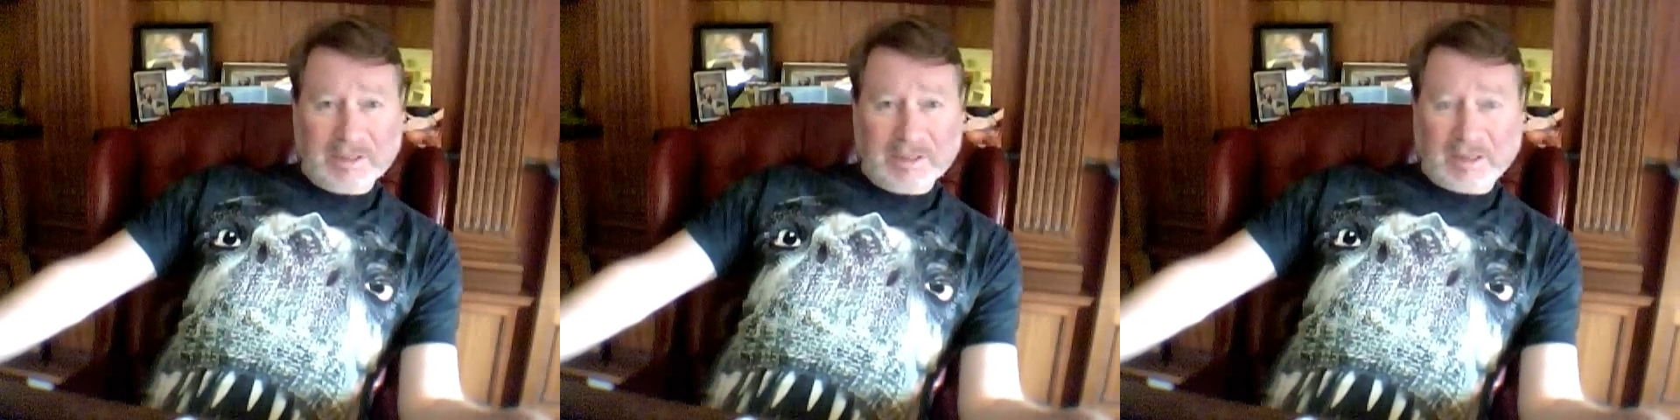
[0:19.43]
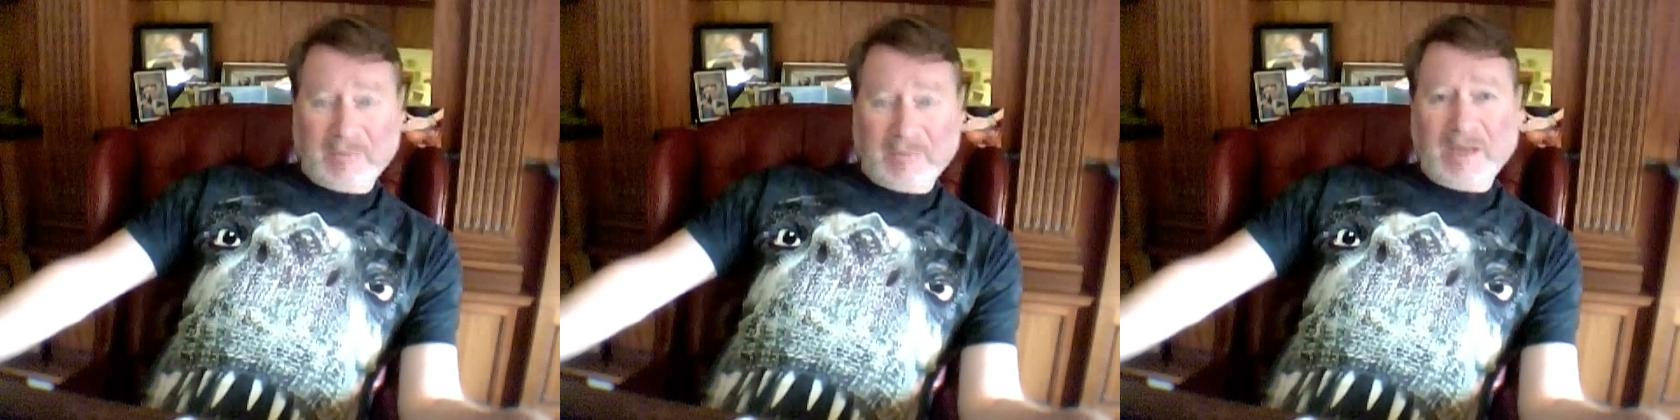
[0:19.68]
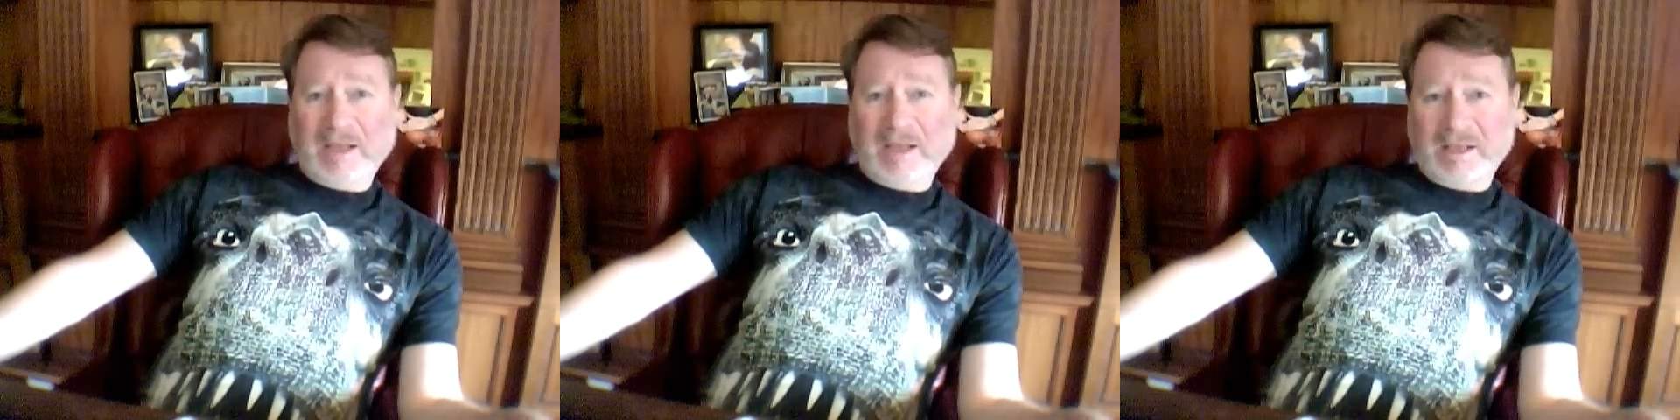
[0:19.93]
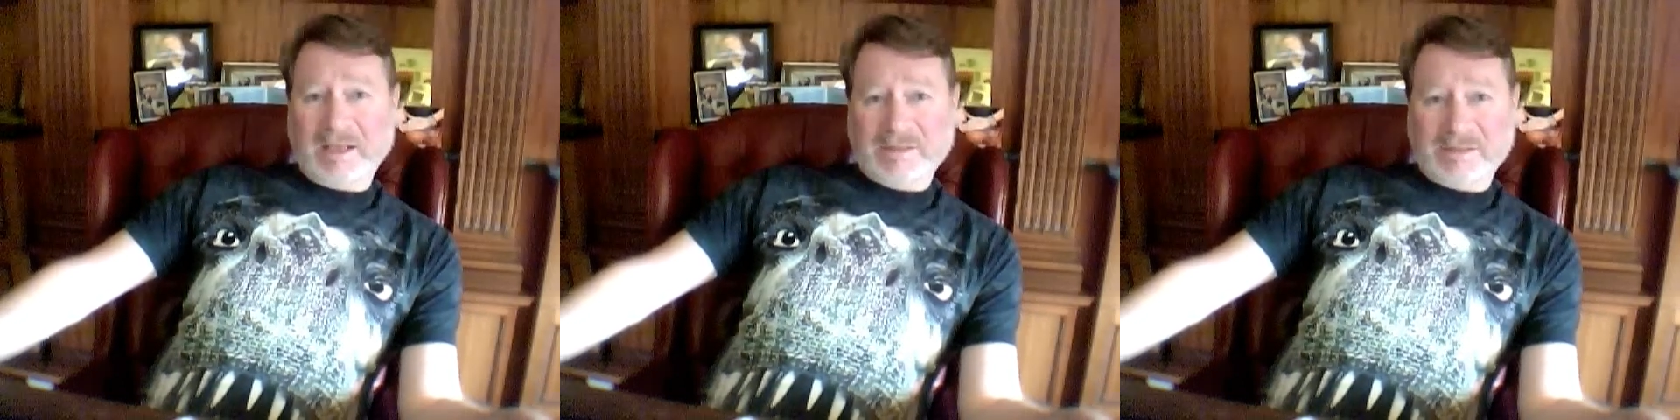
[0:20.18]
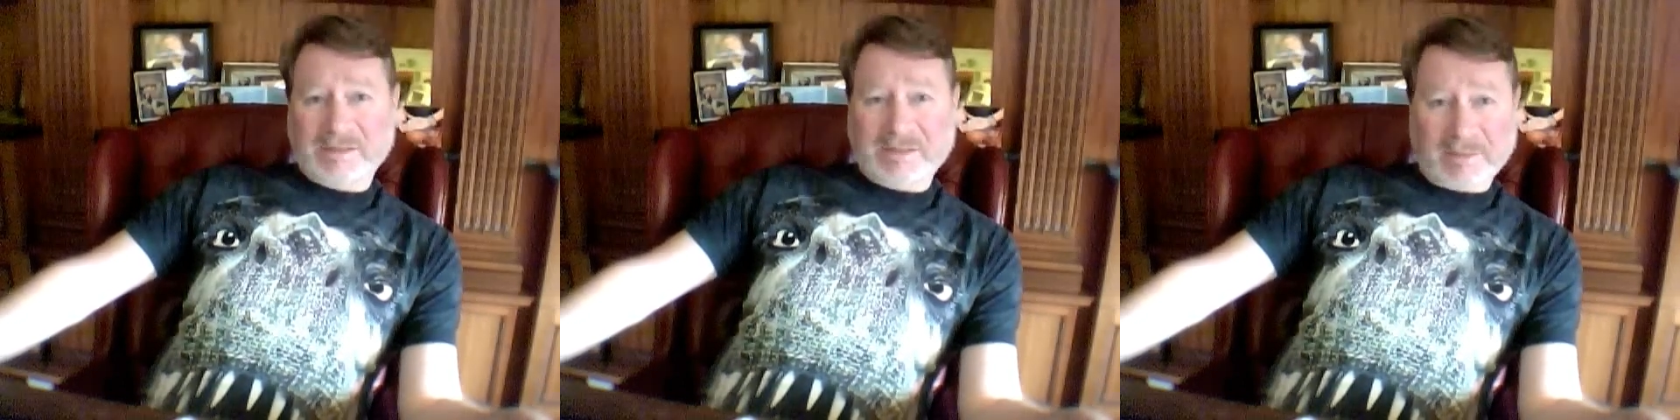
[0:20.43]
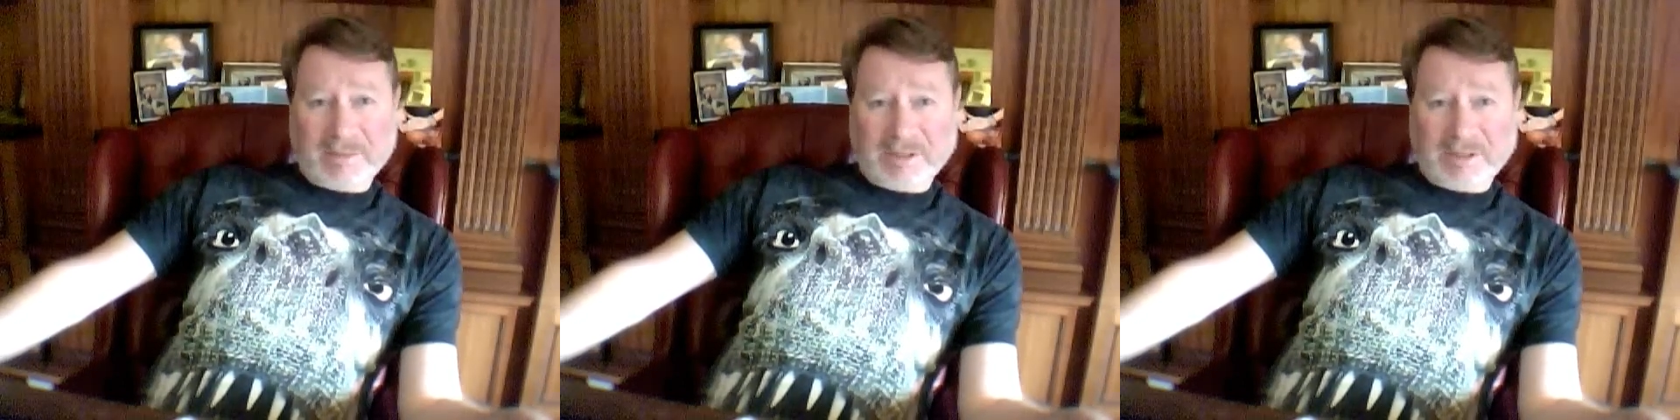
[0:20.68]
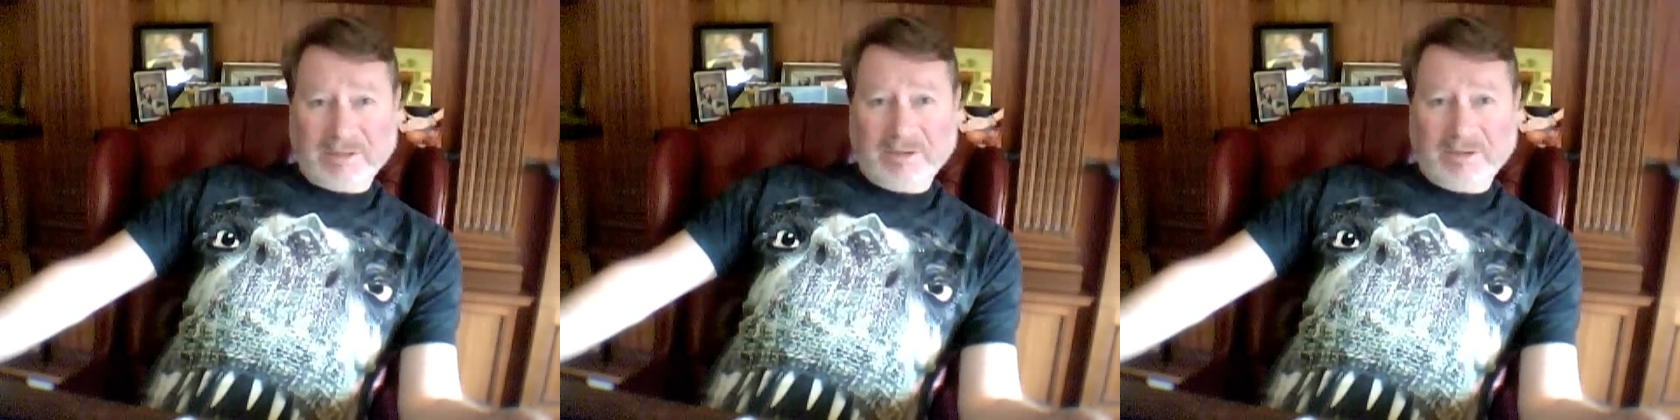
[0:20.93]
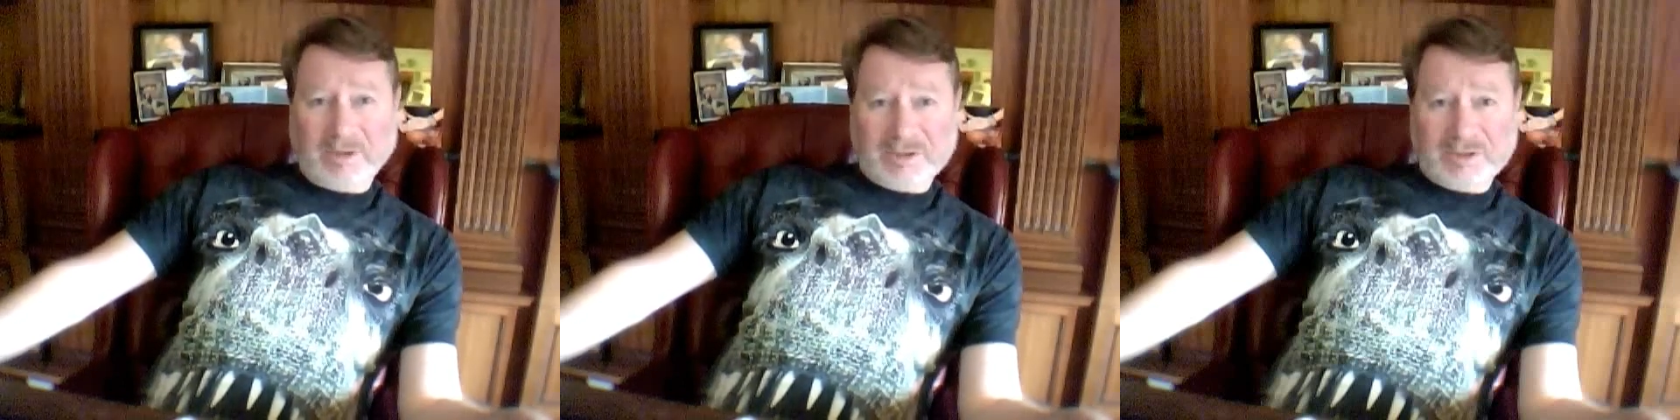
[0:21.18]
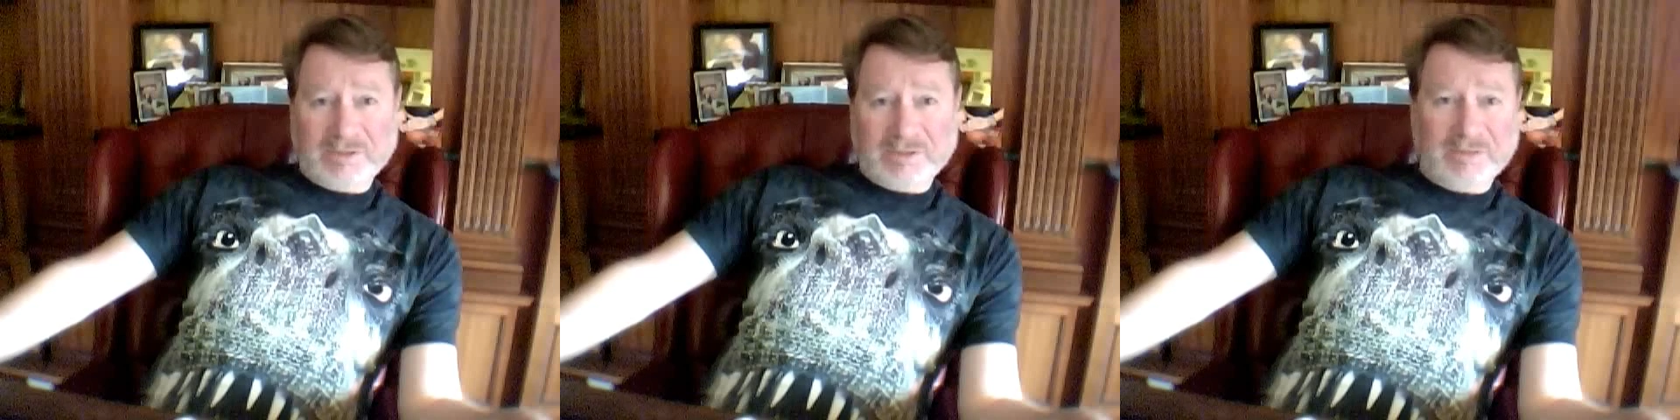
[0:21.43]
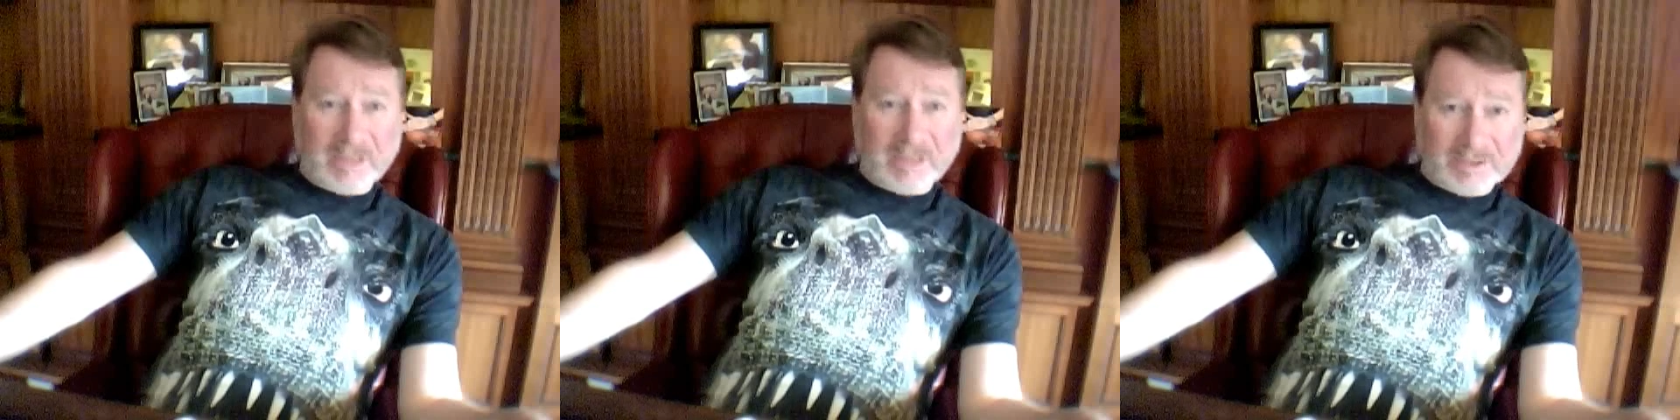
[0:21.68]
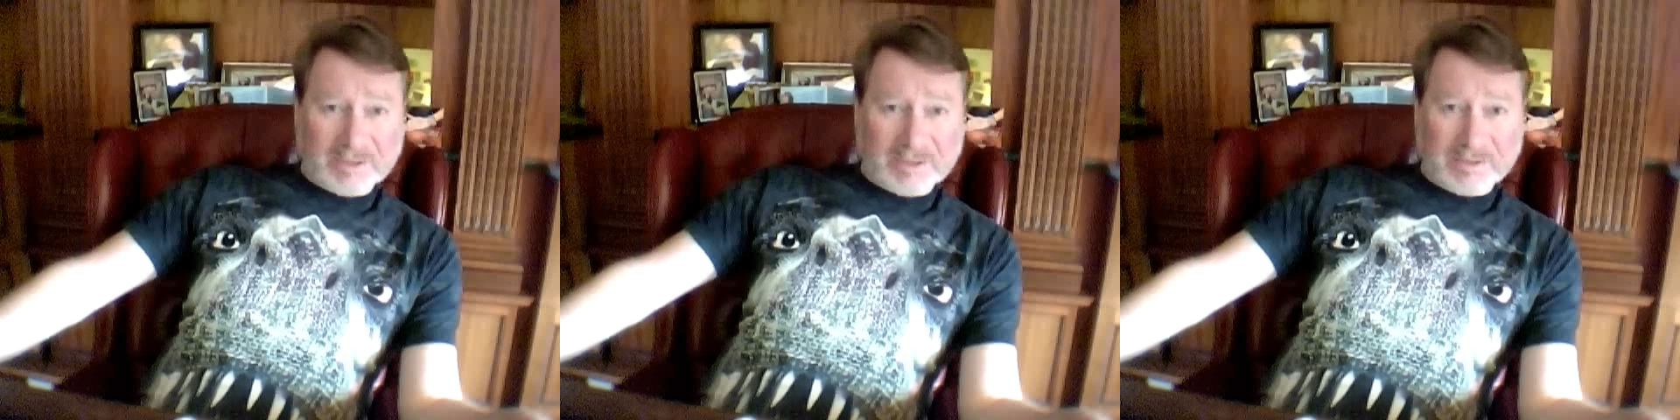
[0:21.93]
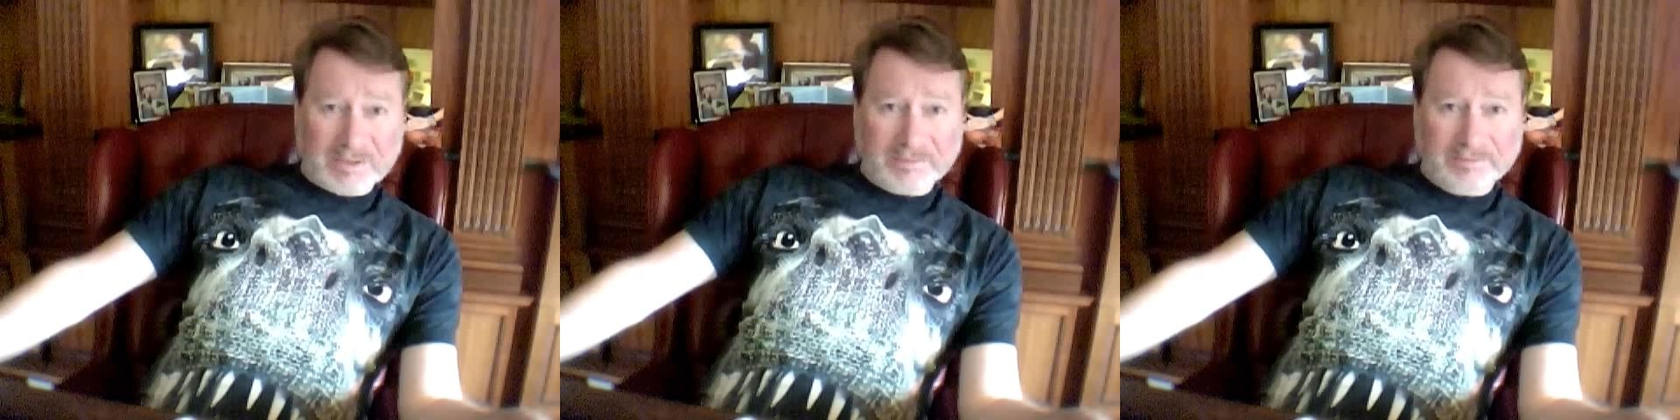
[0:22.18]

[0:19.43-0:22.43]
that I'm not asked the seminal question of the ages.